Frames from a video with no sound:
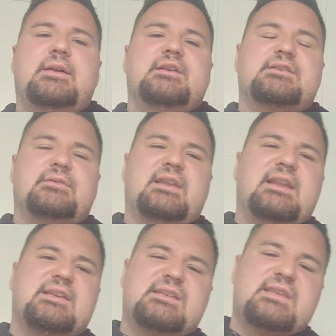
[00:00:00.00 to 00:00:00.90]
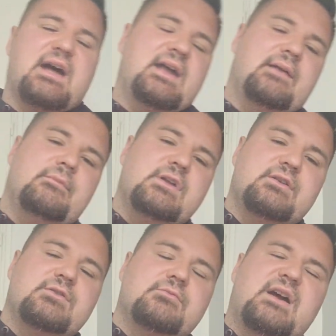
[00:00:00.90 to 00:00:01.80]
So the next time
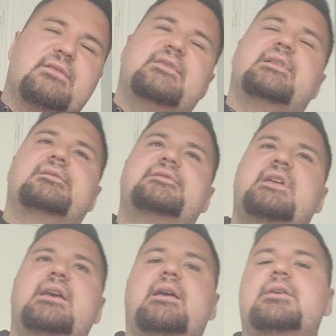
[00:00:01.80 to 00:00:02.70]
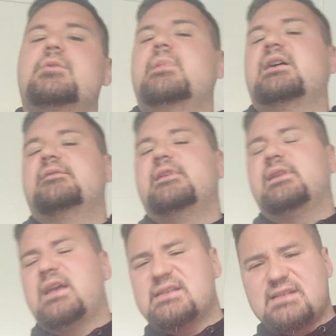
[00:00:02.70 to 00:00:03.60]
you might feel fear, you might feel
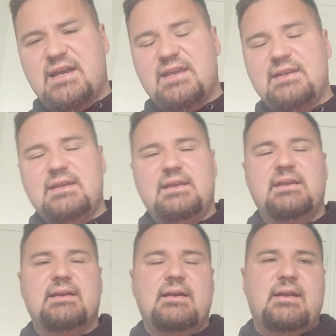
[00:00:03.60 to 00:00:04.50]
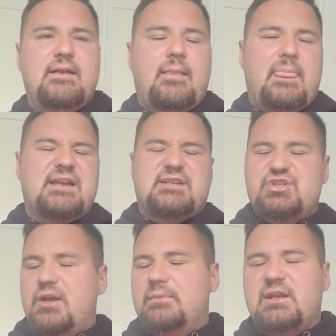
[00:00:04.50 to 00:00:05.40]
anxiety as a
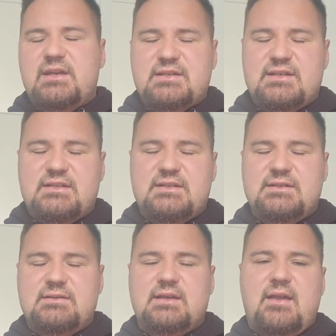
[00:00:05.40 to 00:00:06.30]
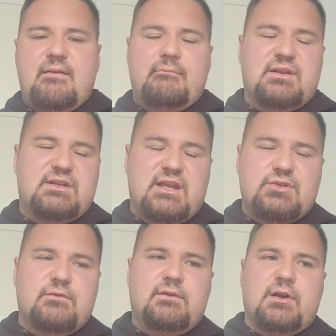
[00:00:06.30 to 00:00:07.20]
Gemini ascendant, but then
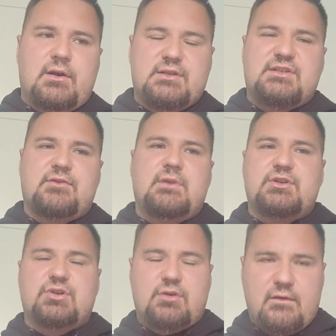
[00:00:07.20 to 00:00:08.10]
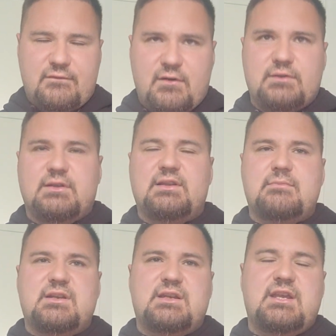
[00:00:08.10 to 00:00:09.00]
you've learned so much, you confronted
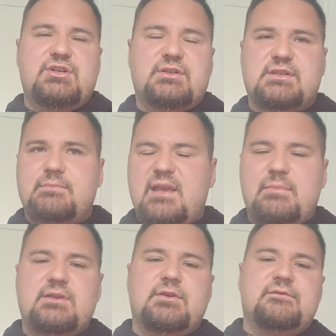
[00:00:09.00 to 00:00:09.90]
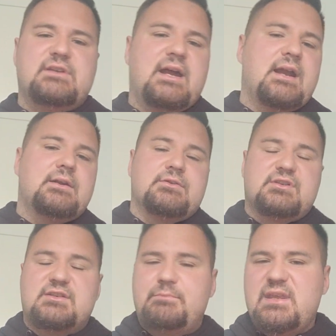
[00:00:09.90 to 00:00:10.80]
limitations, maybe you dare to
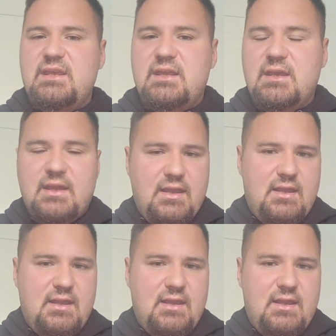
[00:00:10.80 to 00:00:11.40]
speak